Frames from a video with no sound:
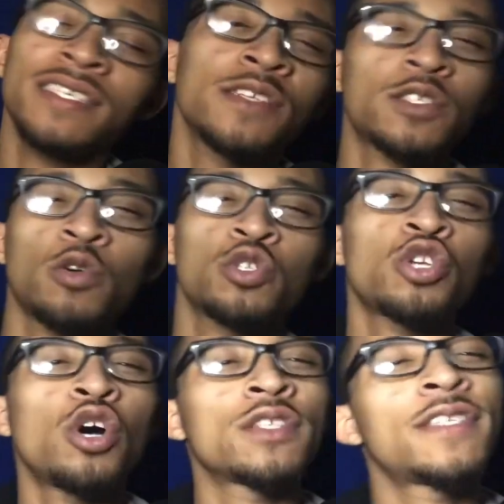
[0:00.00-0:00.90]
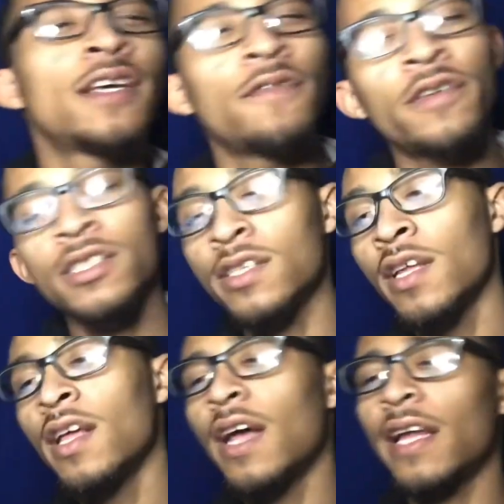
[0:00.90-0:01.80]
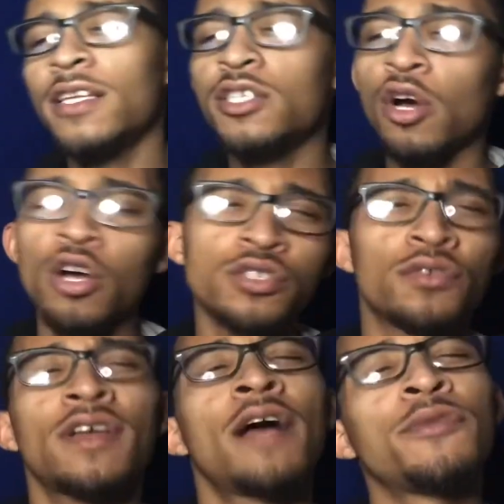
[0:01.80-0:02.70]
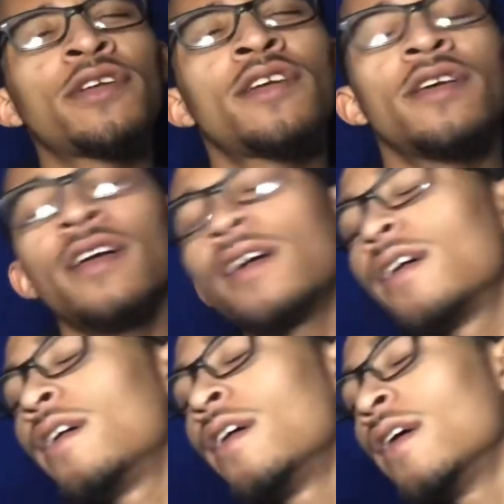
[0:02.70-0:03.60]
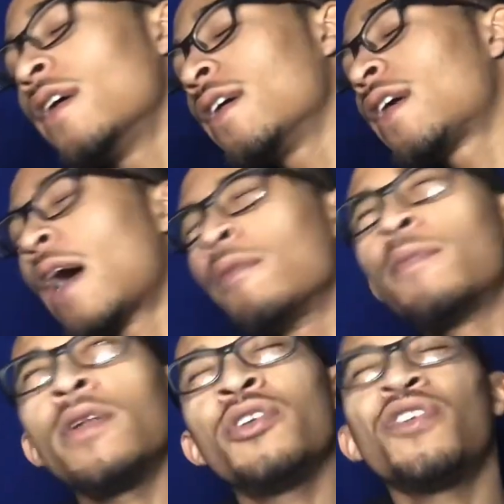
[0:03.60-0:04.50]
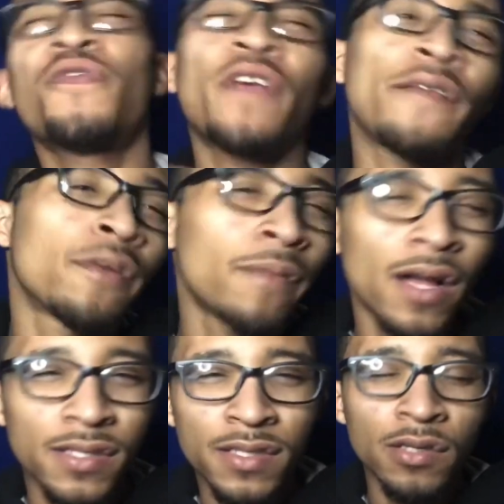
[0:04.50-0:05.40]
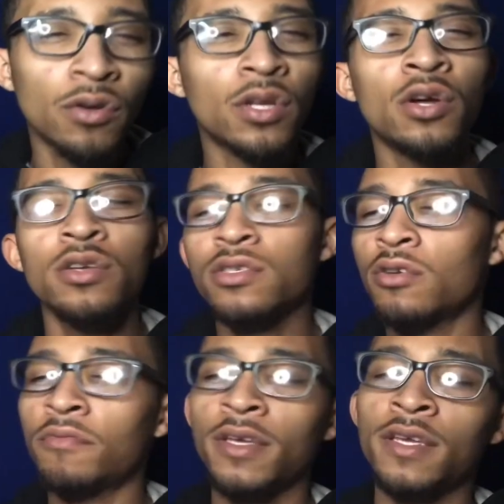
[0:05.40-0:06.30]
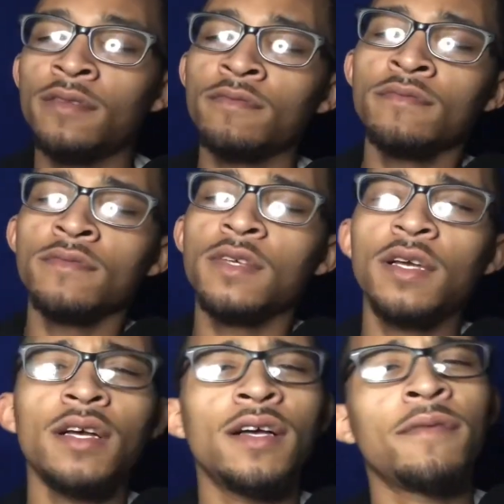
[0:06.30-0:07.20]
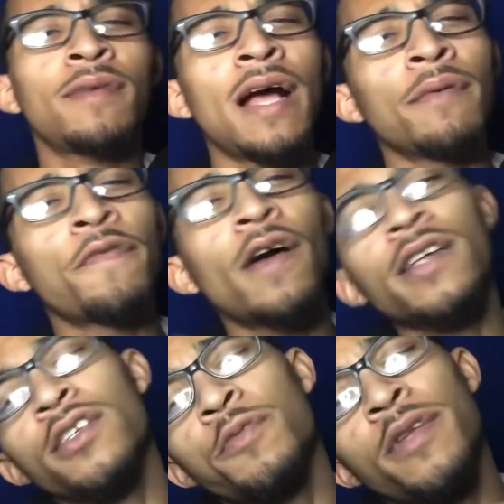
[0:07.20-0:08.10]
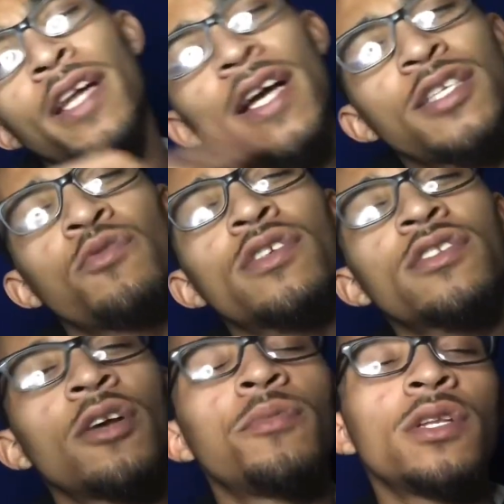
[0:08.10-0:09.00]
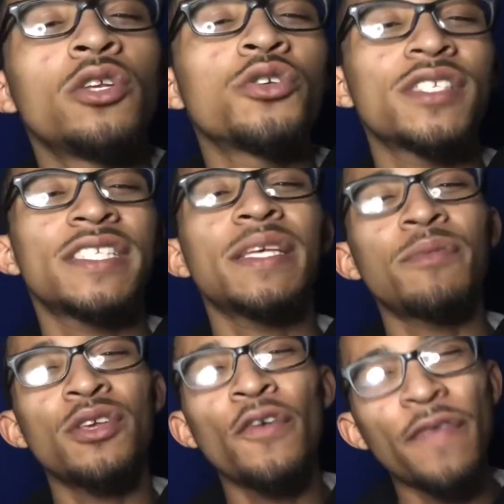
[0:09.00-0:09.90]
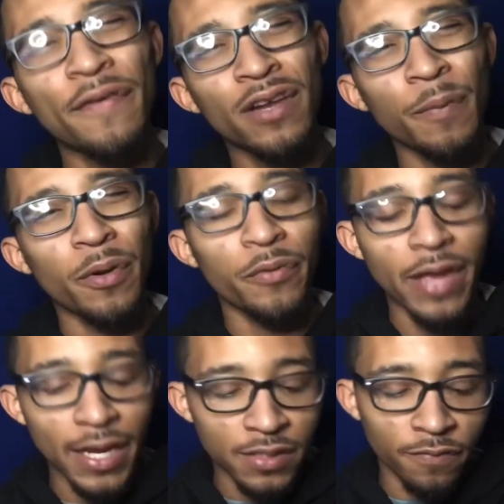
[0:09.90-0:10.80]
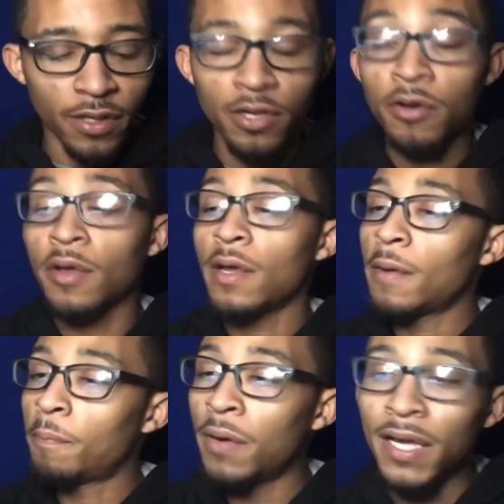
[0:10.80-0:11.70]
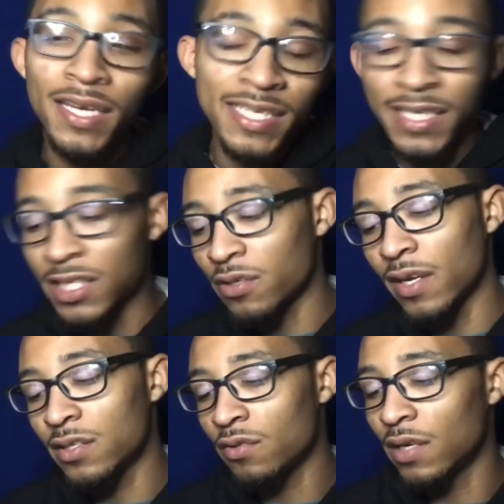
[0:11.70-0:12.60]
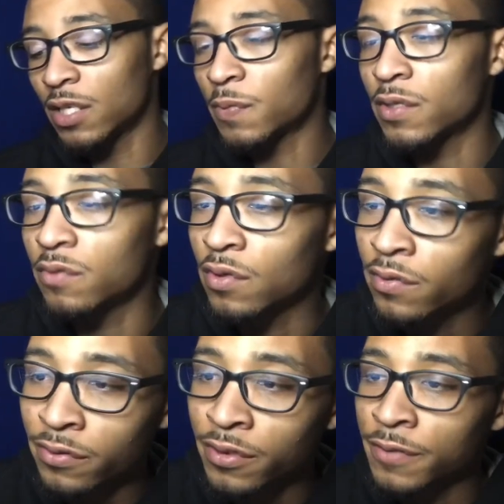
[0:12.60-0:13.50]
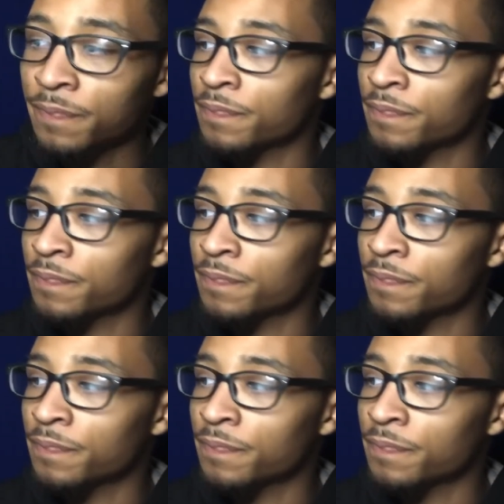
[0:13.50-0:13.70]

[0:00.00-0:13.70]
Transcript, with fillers: The song is called Tunnel Vision. I need y'all also to comment uh, comment below your favorite Mozzy song. And also, man, uh, comment five stars being the highest, one star being the lowest, and send me your favorite clip of the reaction video. But let's get straight into it. Let's press record.